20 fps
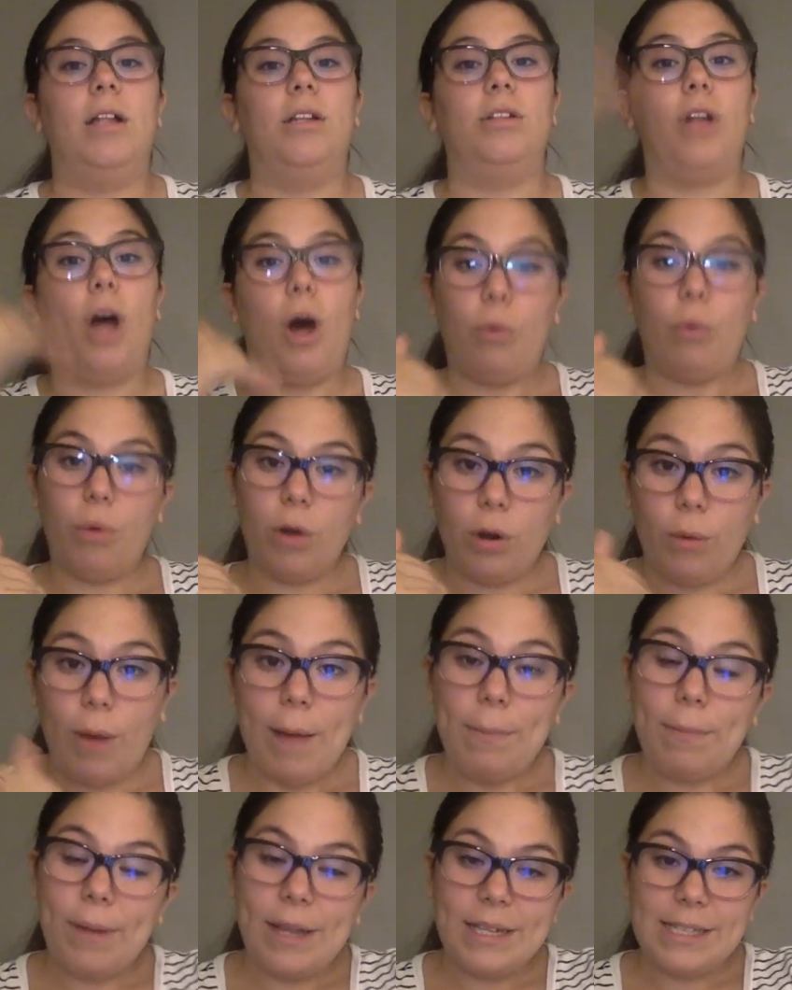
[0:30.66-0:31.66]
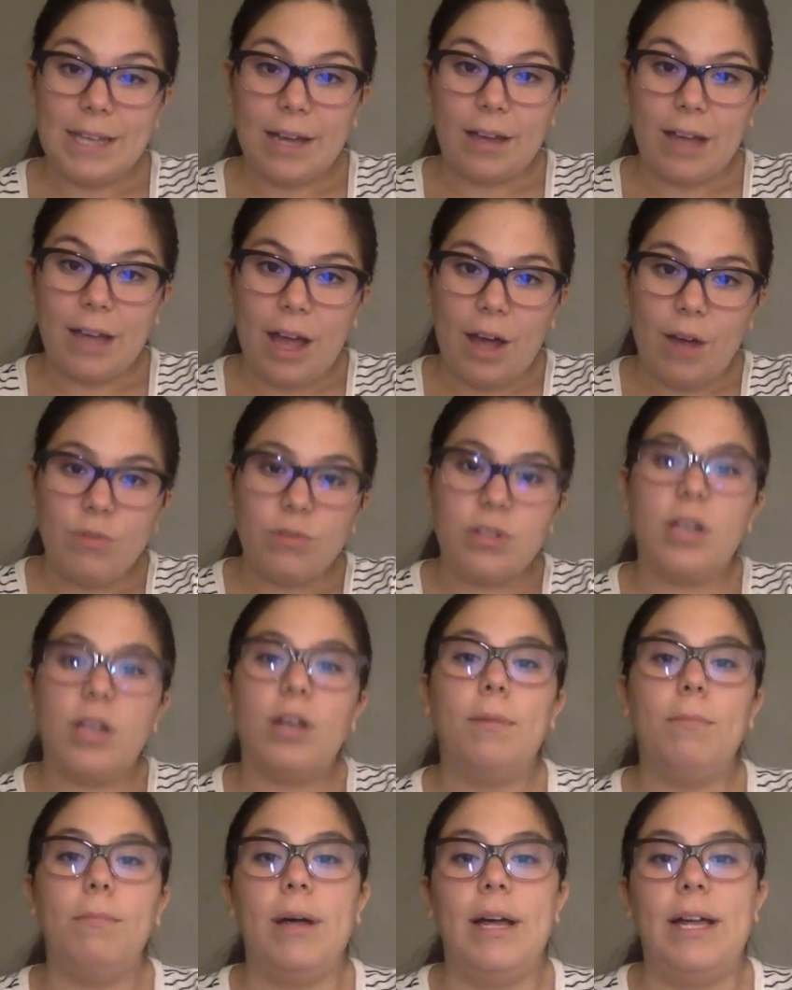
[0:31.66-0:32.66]
lower white blood cell count,
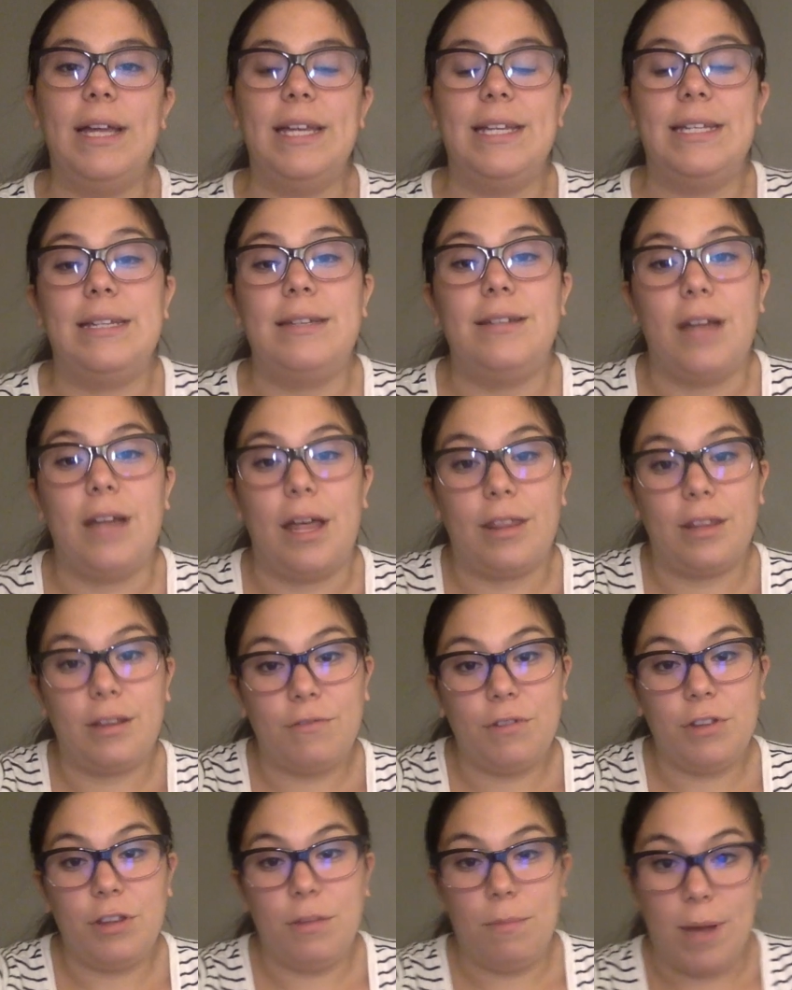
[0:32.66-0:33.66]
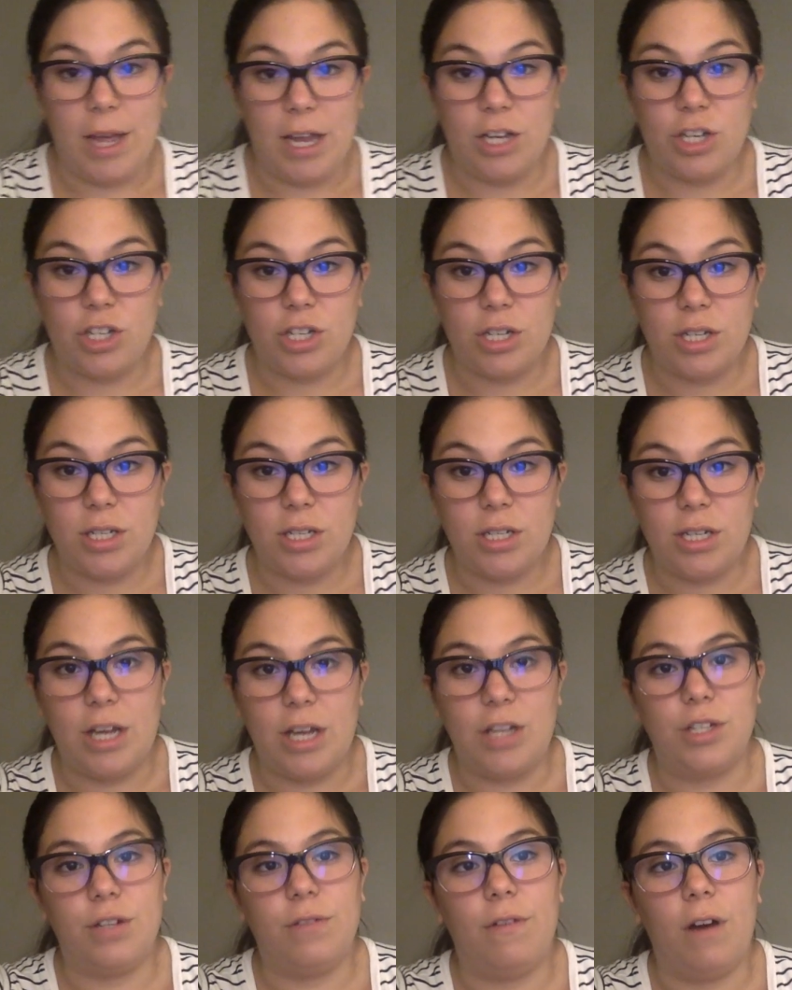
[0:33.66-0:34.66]
but it did nothing for the patient
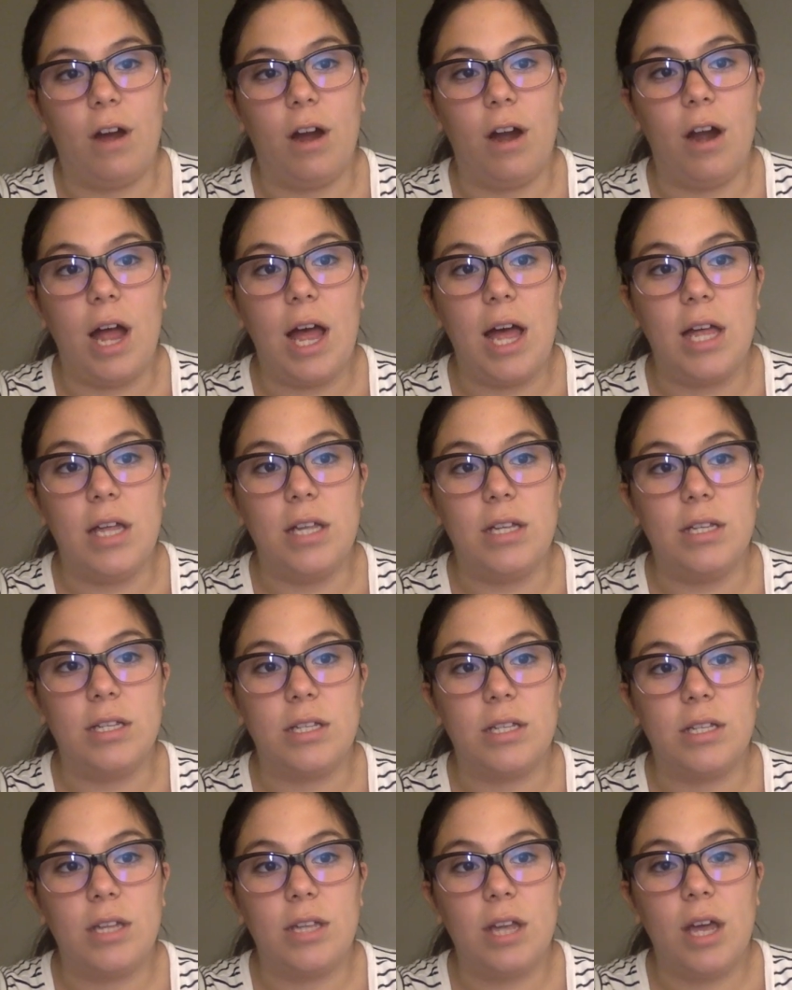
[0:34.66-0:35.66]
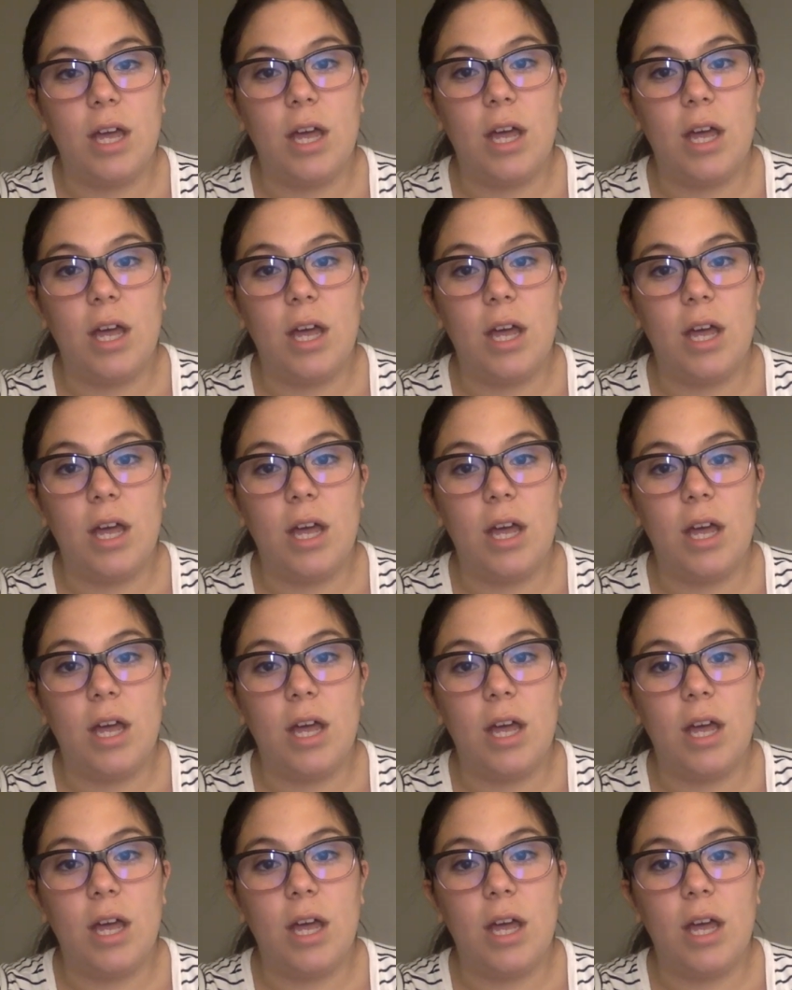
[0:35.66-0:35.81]
as far as